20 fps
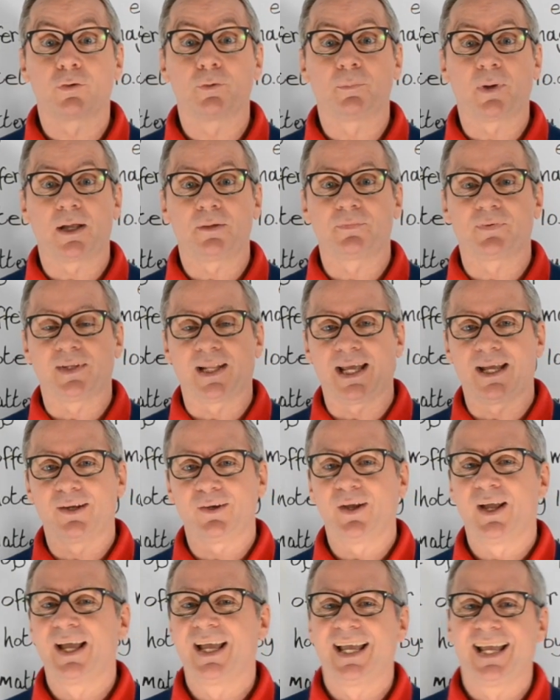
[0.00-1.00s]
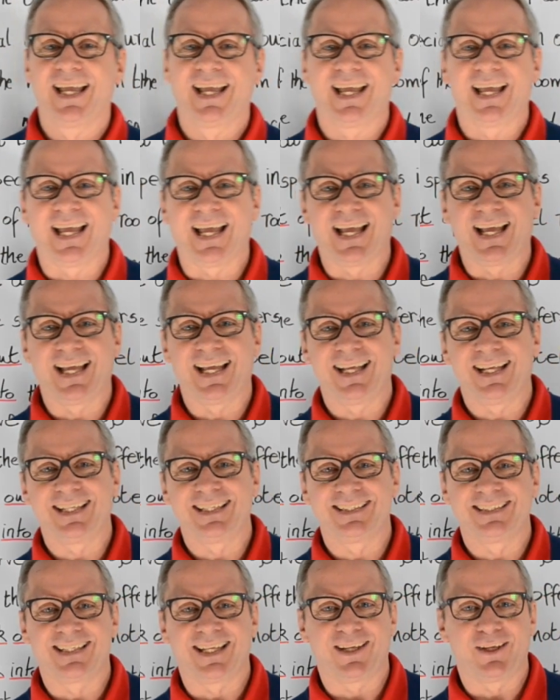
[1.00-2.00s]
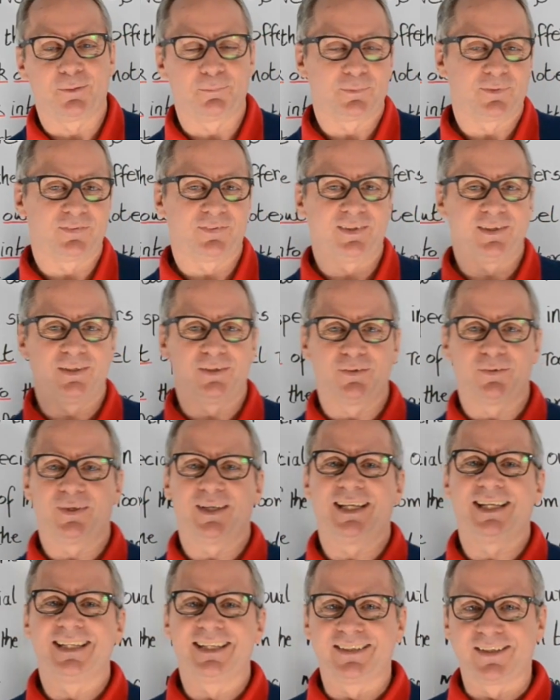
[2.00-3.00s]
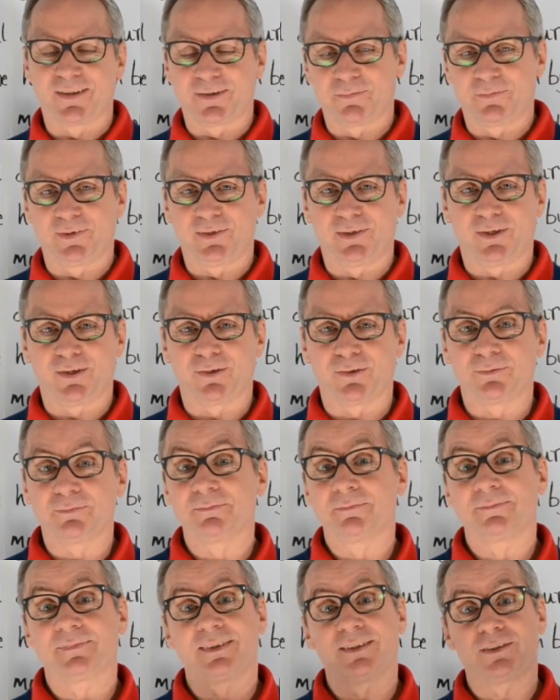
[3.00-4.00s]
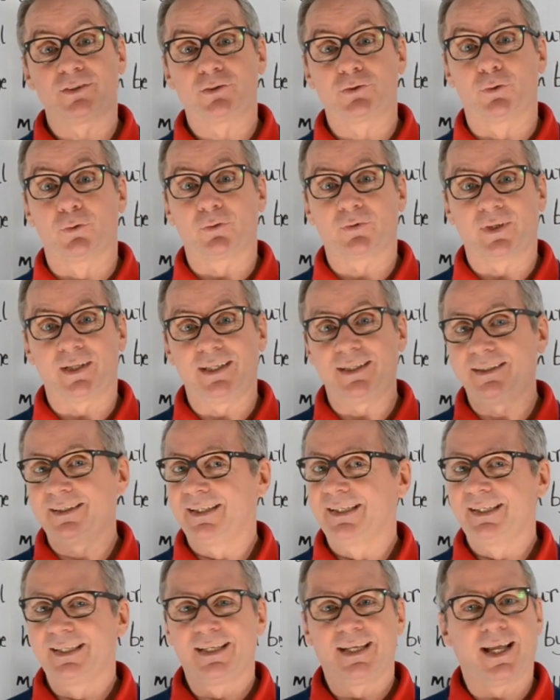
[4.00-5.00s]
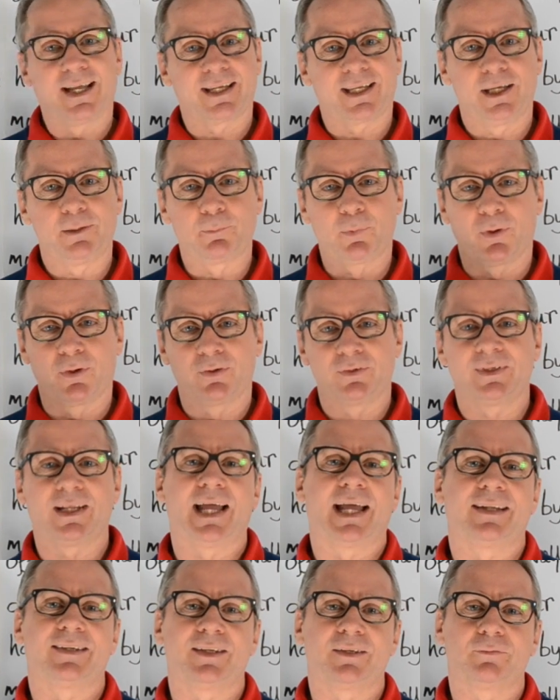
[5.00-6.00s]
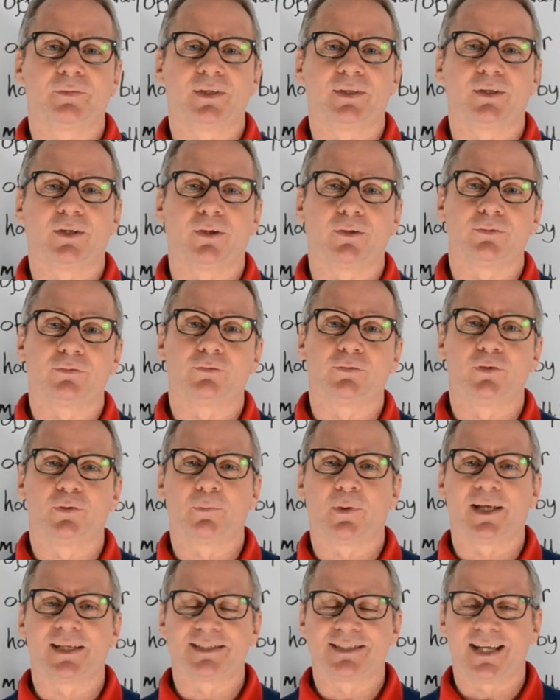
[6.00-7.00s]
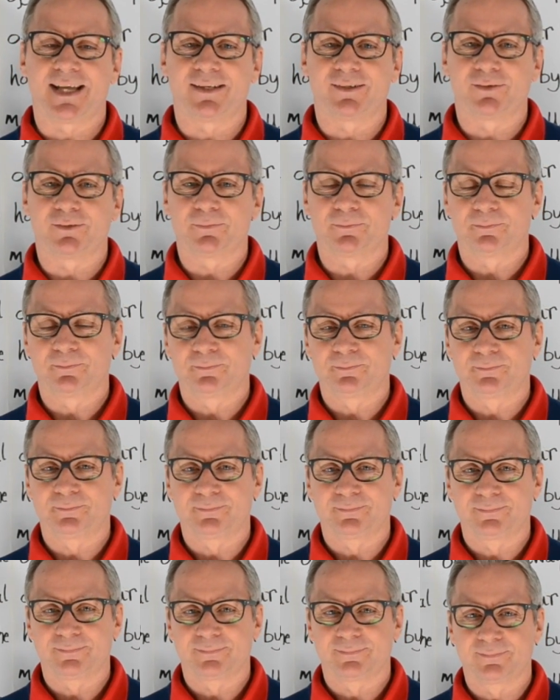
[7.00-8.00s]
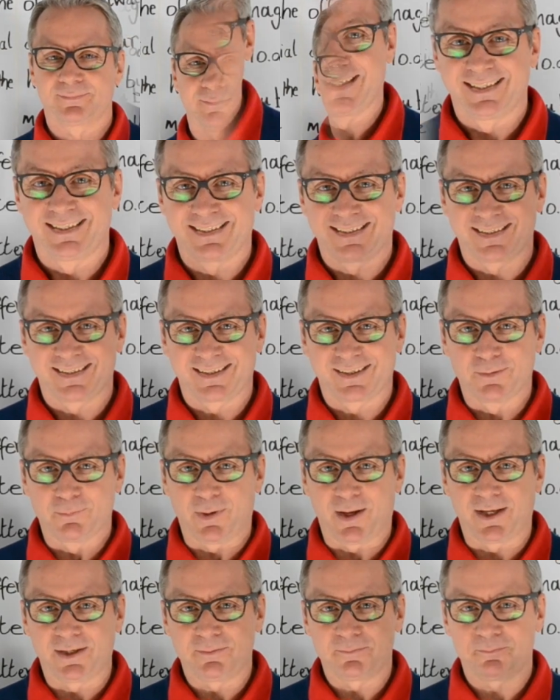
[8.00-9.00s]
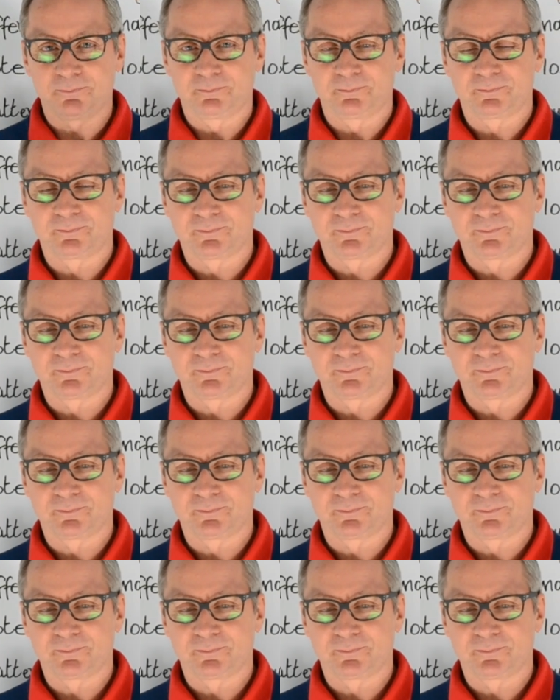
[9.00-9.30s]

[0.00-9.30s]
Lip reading: goodbye for now, and I hope to see you in another video shortly. I keep on adding videos to my channel. Goodbye.